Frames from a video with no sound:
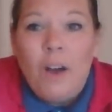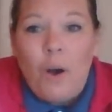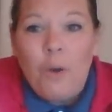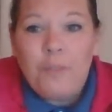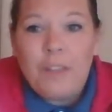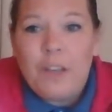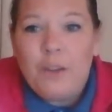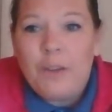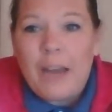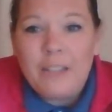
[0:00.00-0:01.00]
Hopefully
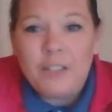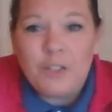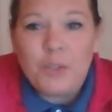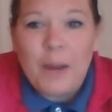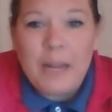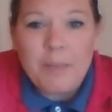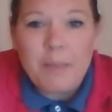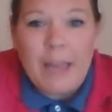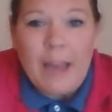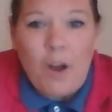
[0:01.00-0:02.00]
you guys are joining
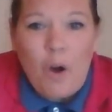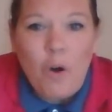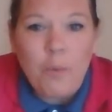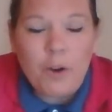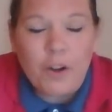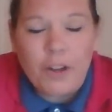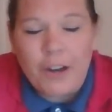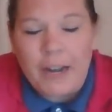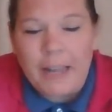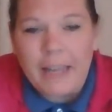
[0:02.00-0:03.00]
me at home or you're
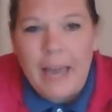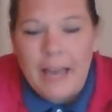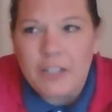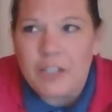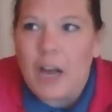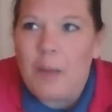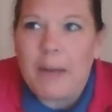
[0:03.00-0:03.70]
going to catch up.